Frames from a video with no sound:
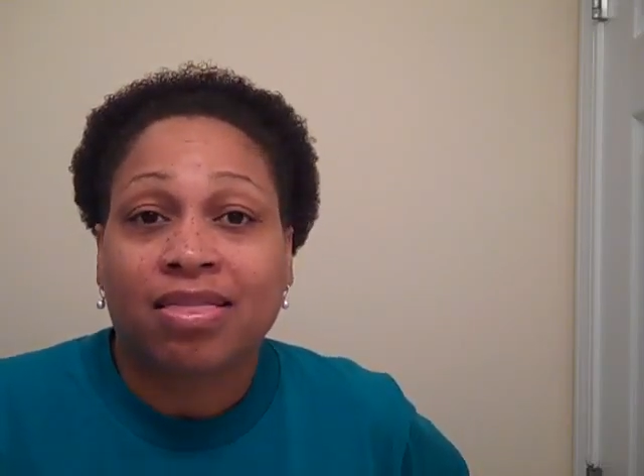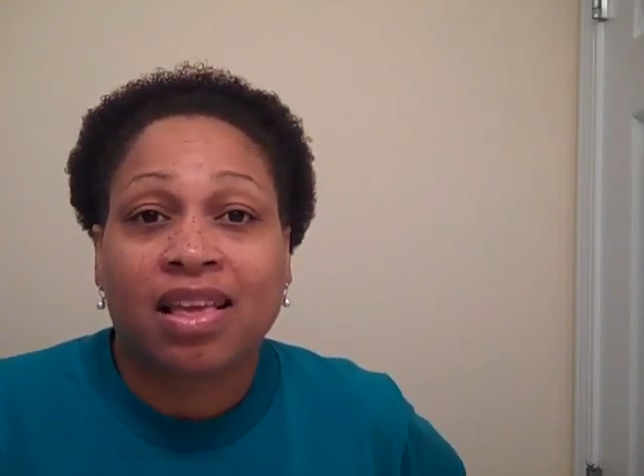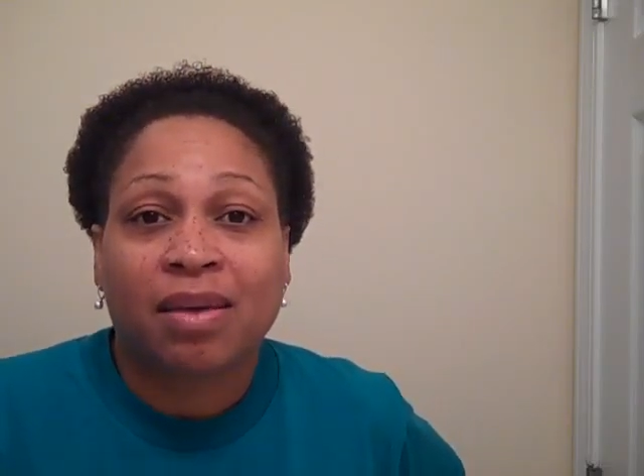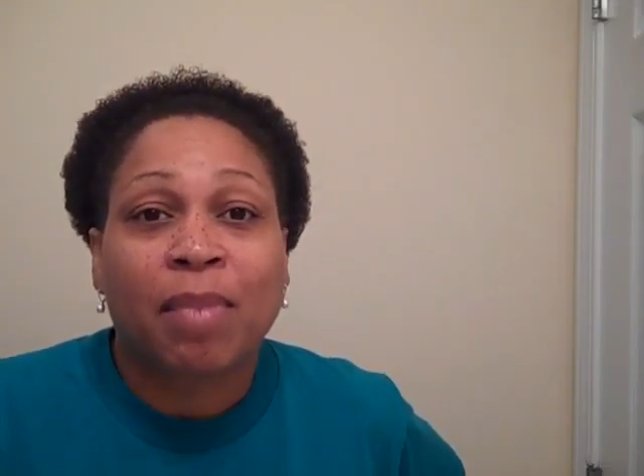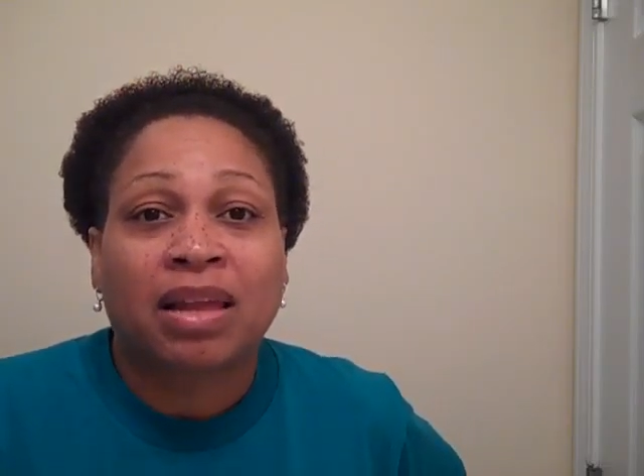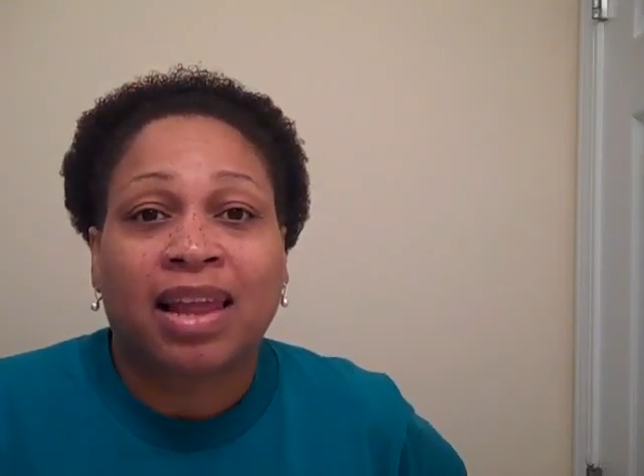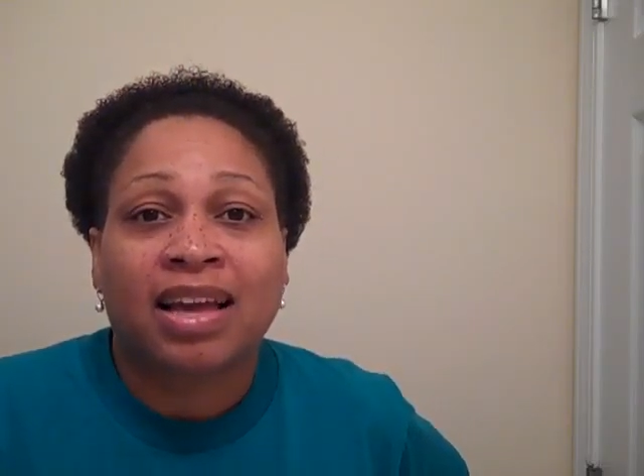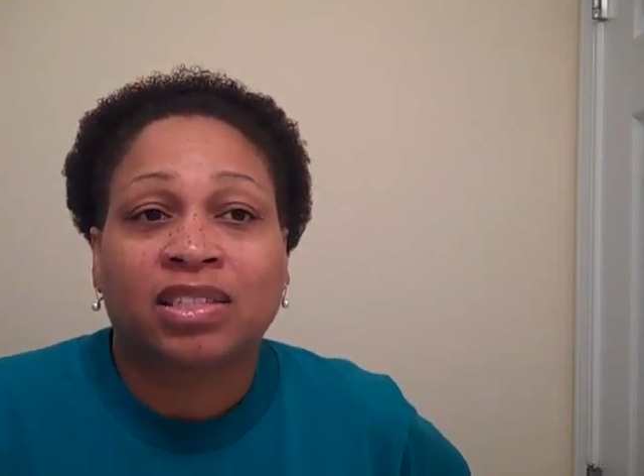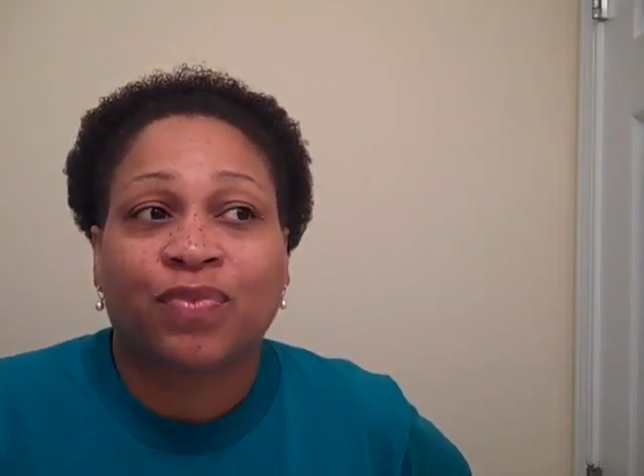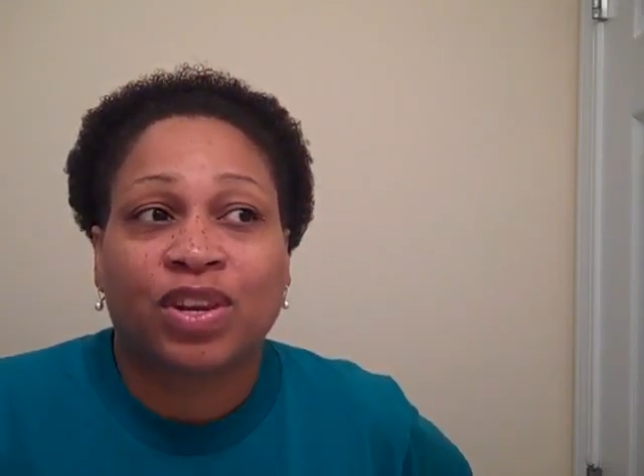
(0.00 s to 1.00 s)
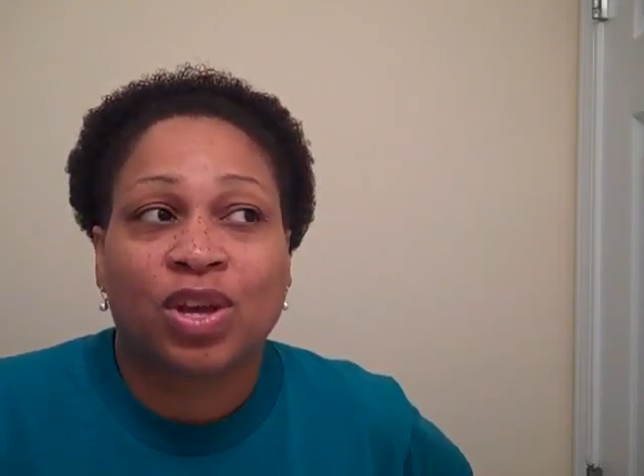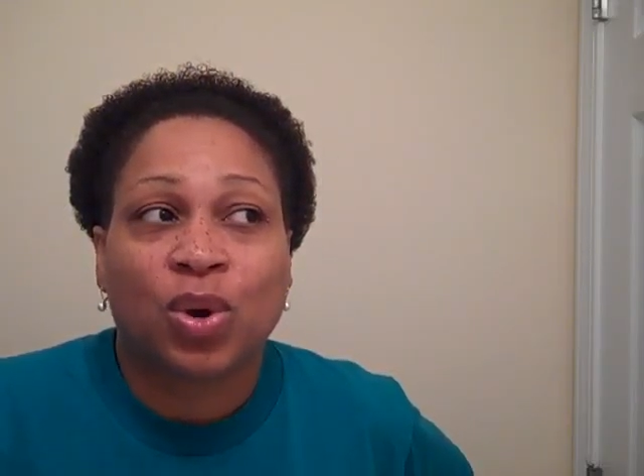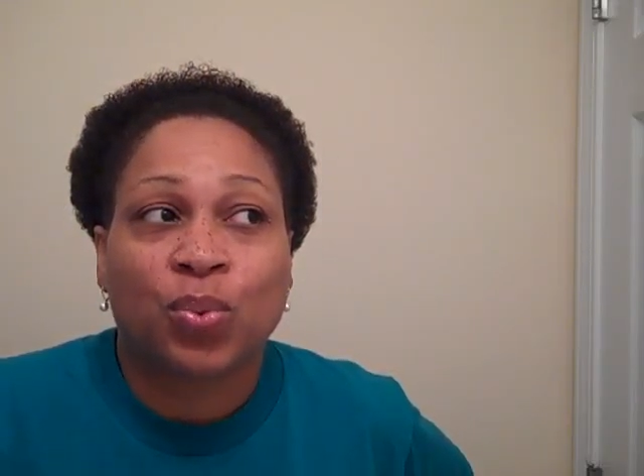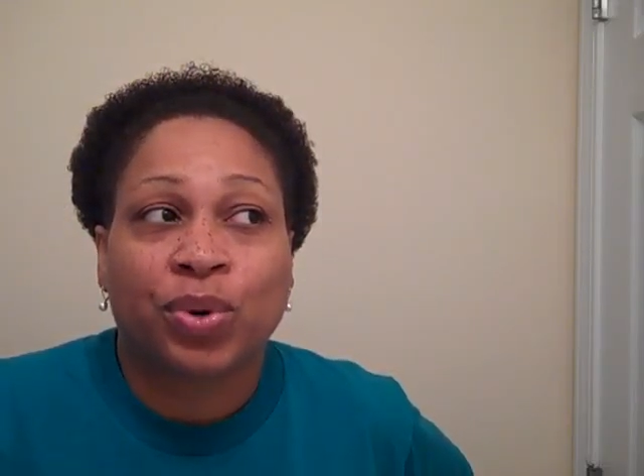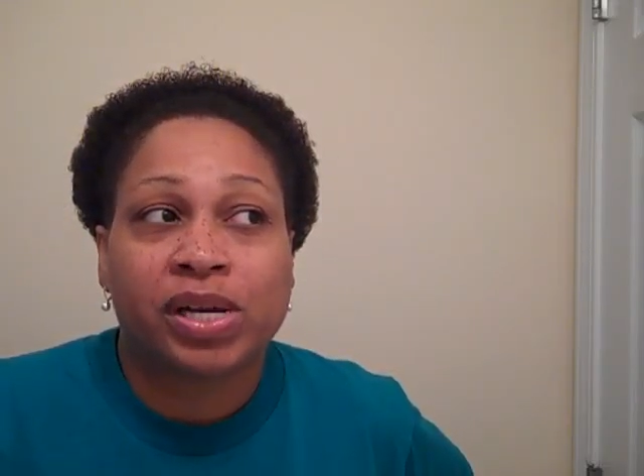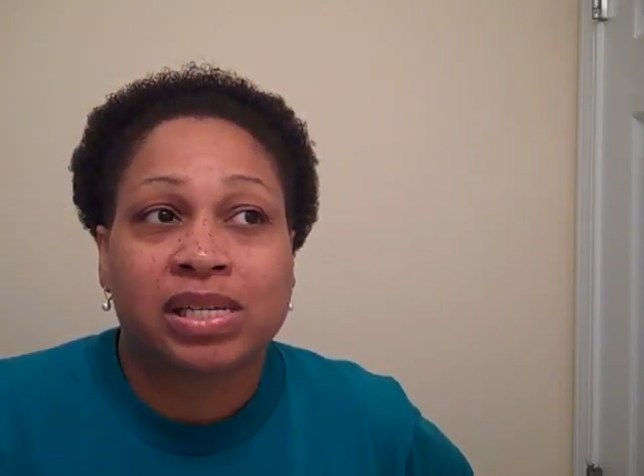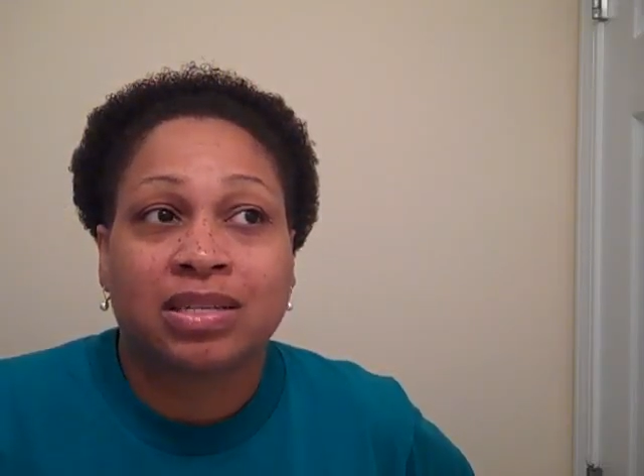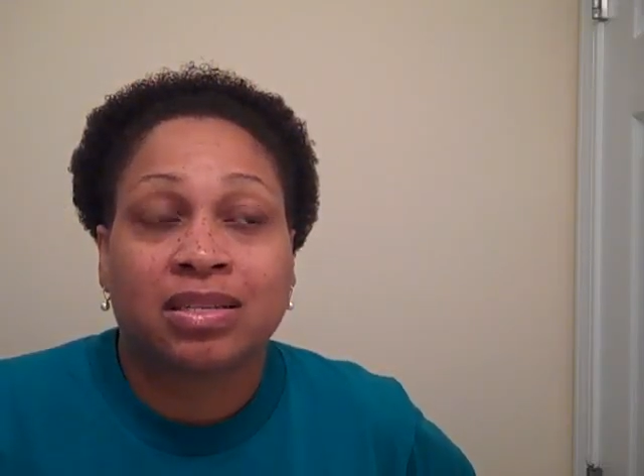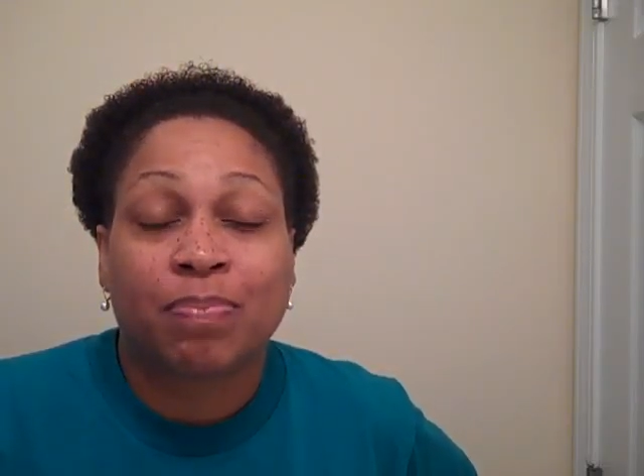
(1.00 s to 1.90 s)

I think my last video was